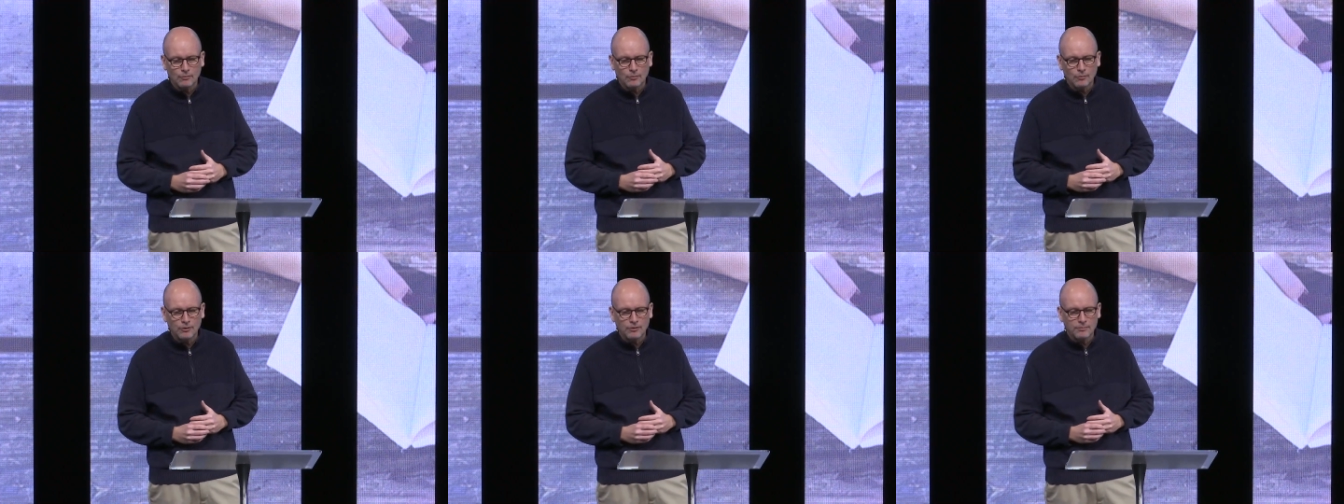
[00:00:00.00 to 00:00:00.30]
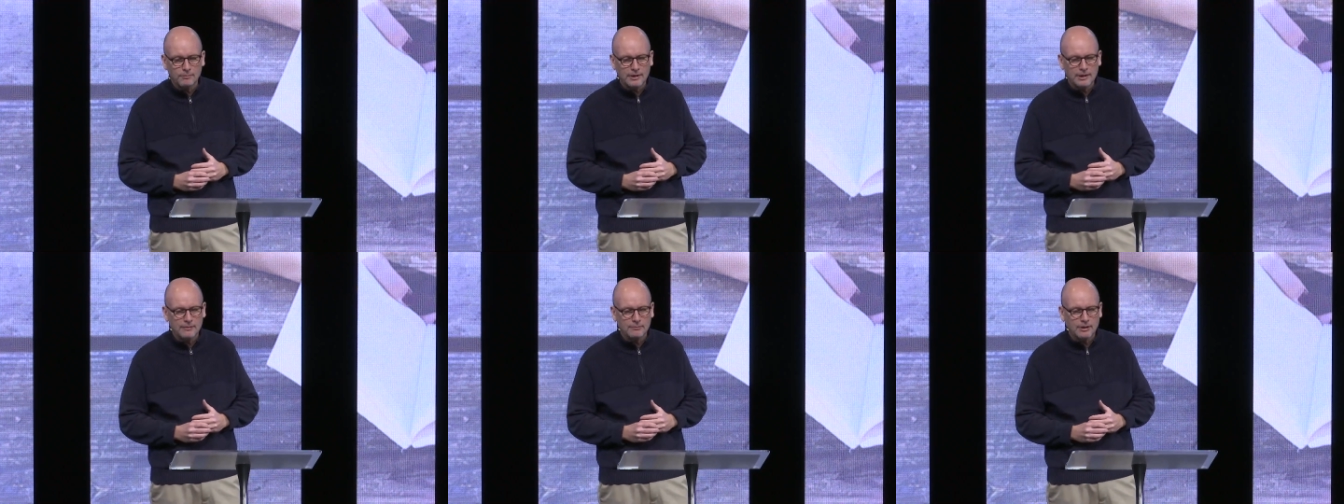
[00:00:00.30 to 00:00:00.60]
with
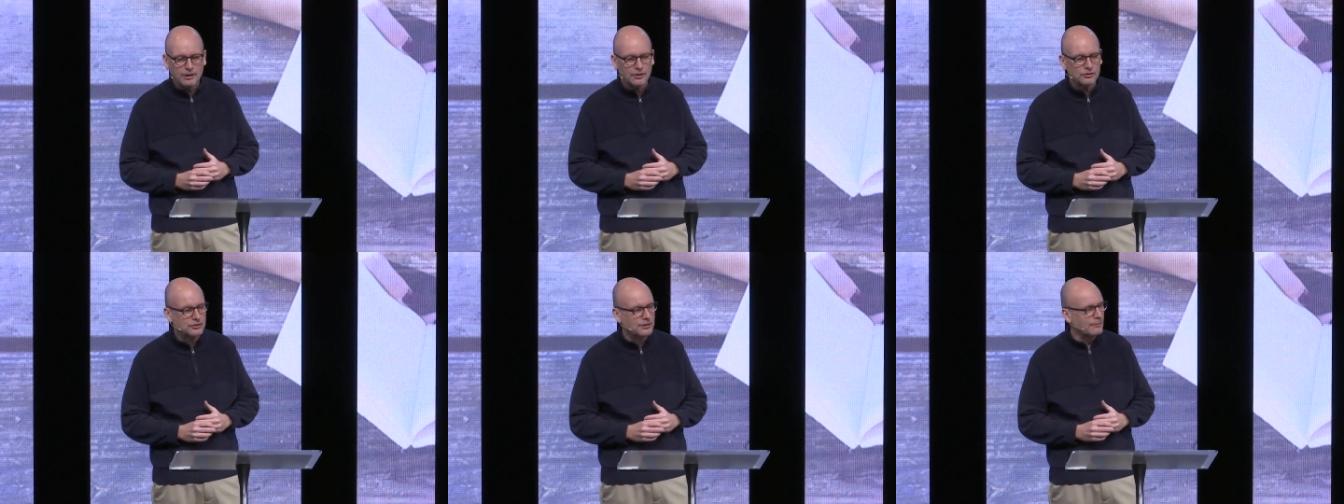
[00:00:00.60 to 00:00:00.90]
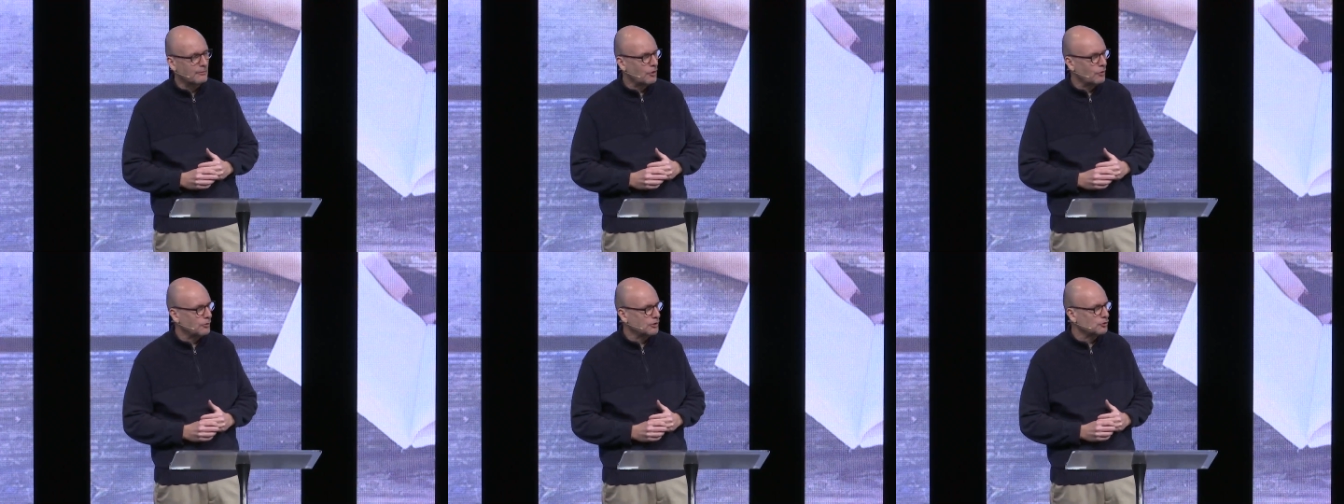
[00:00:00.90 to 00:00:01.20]
me because
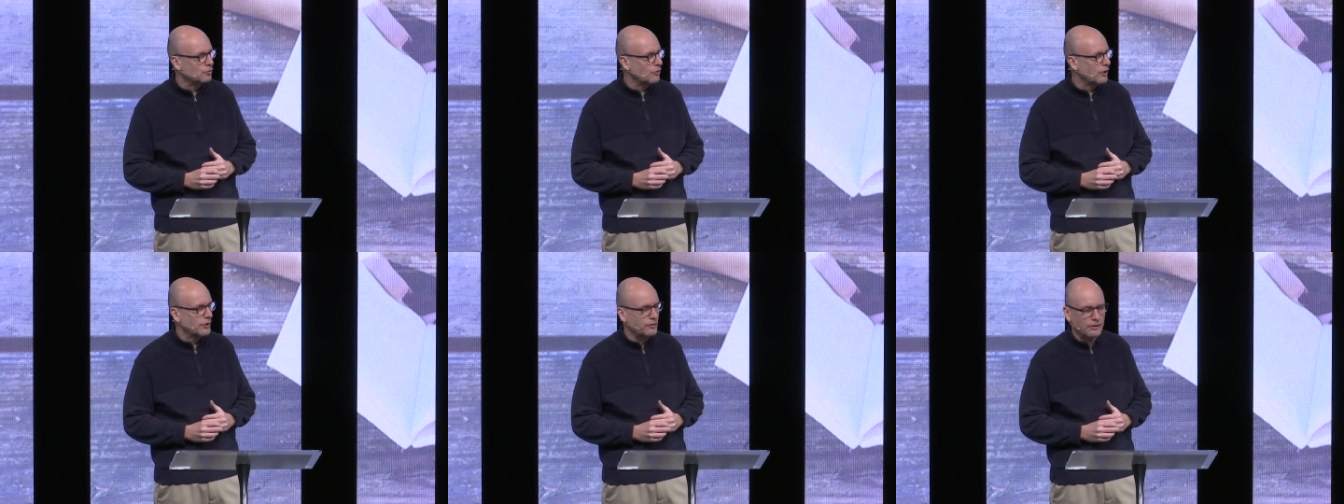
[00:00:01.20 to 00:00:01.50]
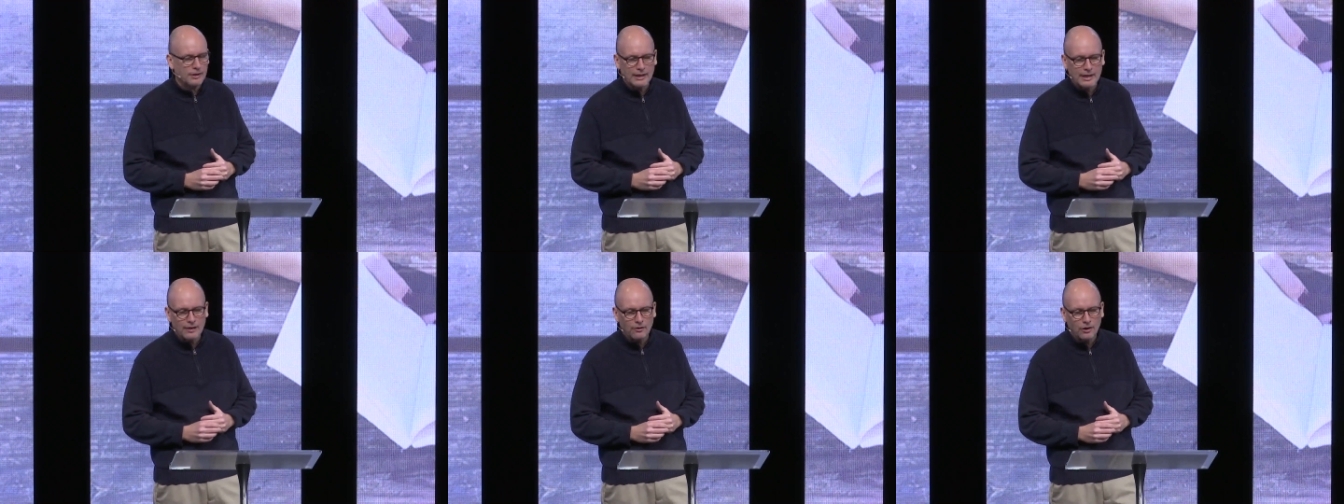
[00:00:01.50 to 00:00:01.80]
I'm always
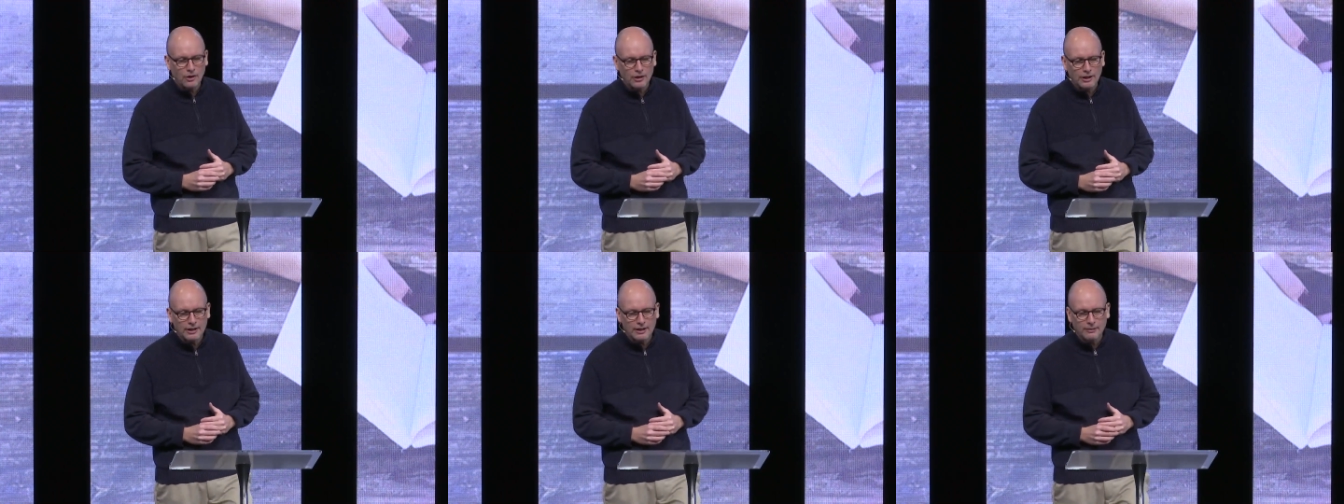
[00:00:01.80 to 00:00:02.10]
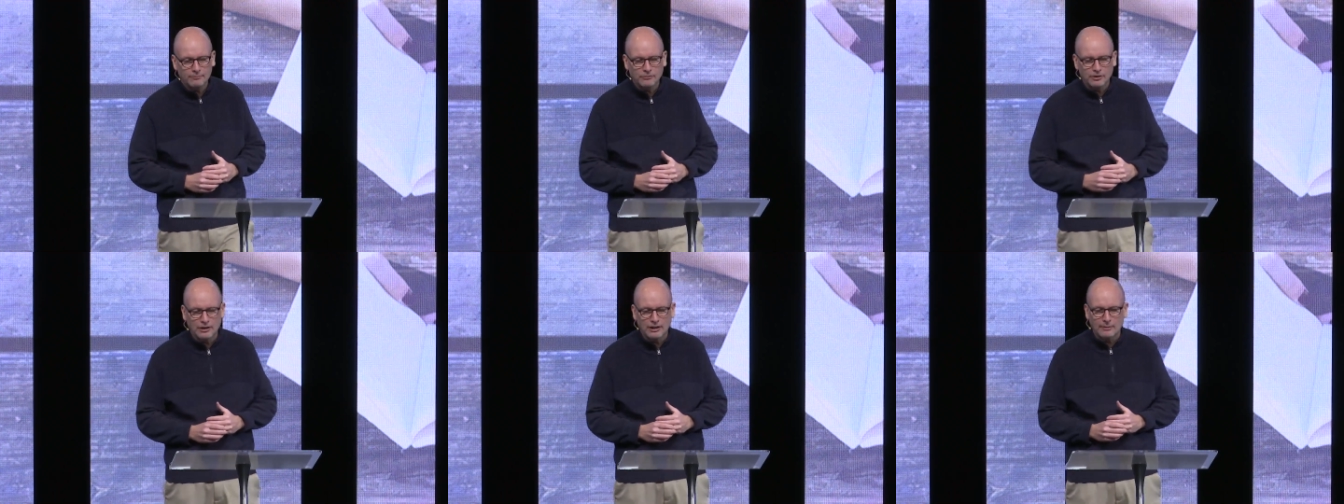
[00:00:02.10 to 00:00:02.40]
wondering how I'll get
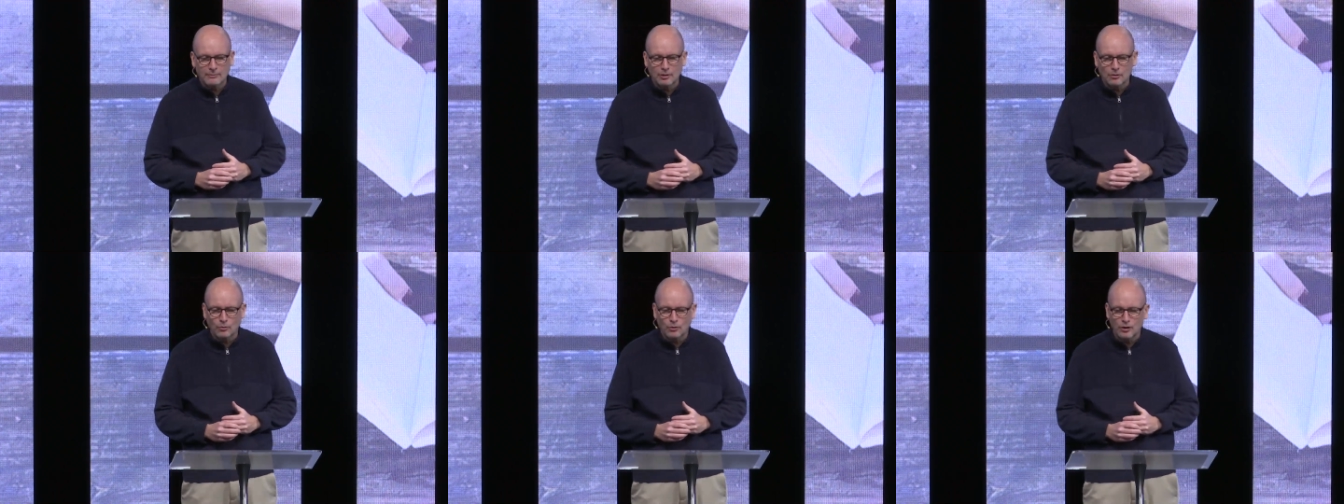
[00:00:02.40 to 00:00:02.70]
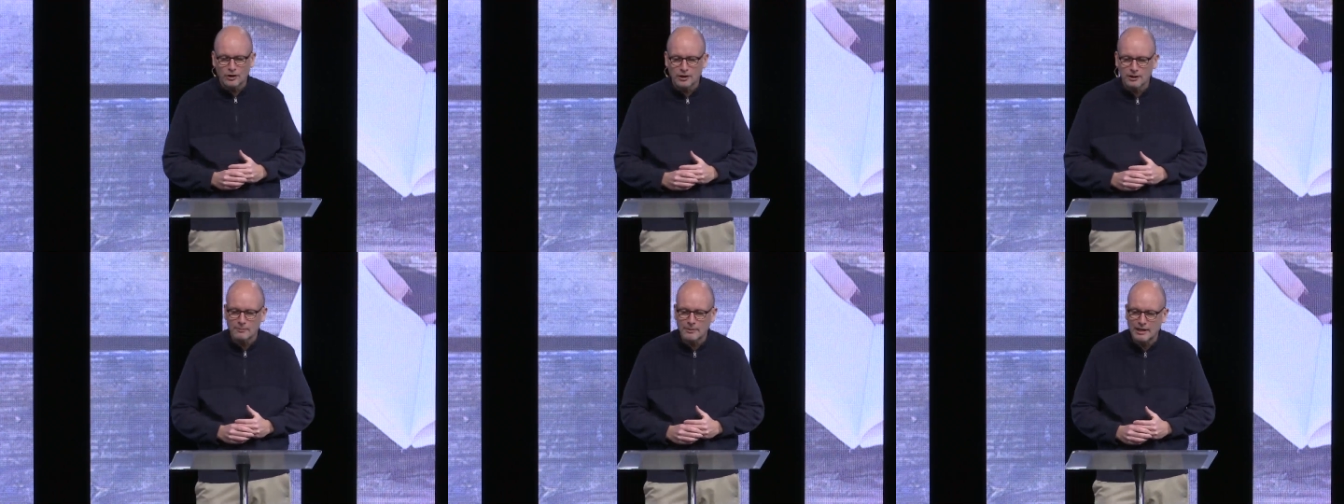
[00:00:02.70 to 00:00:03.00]
up to Him and
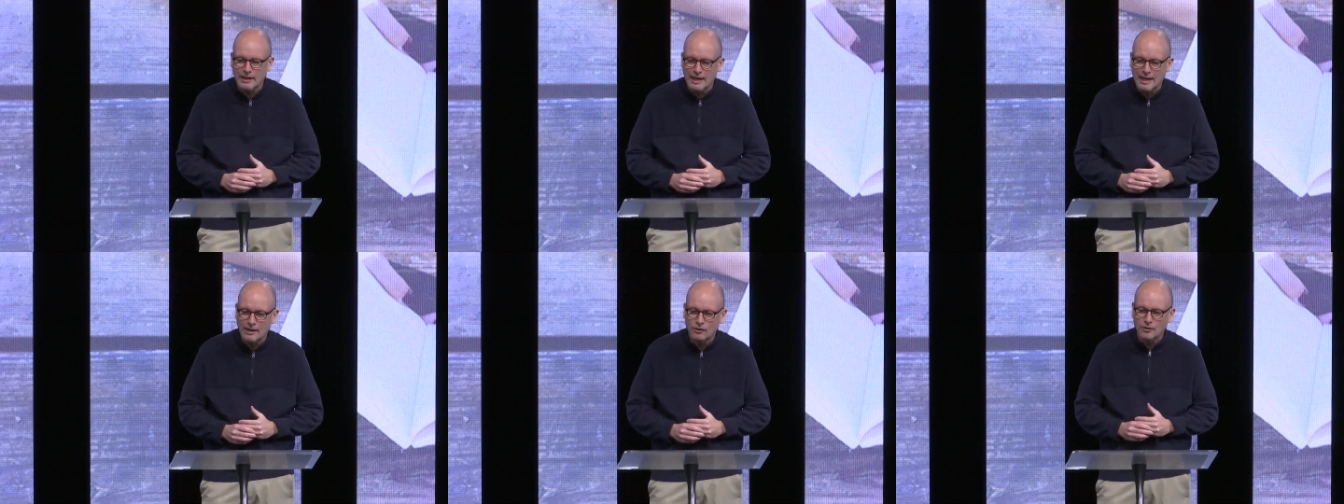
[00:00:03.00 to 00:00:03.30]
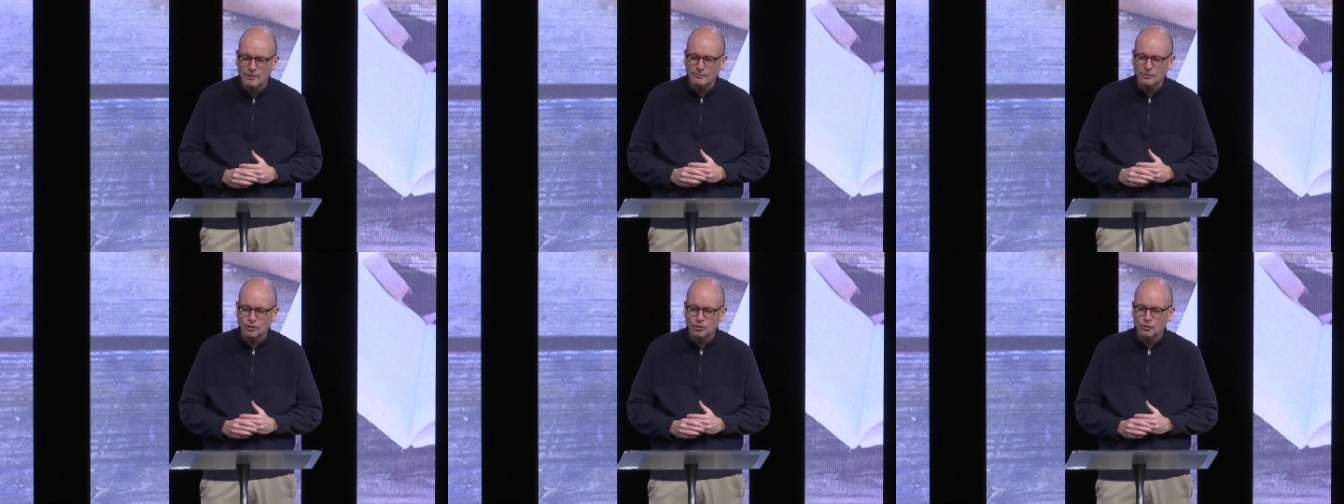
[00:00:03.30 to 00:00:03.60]
worrying about how
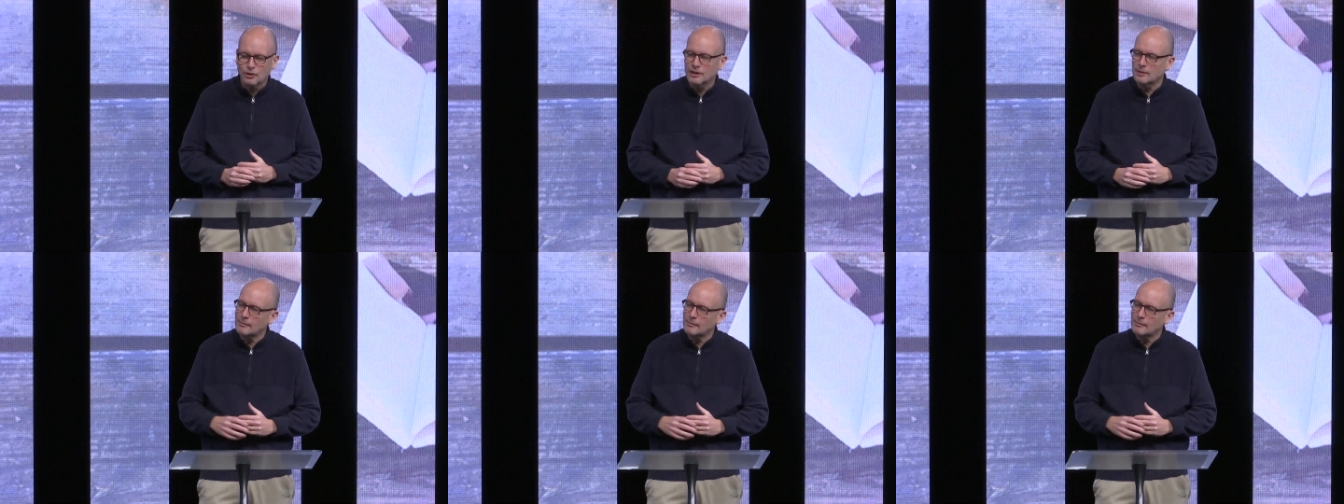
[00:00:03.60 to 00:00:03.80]
I'm doing.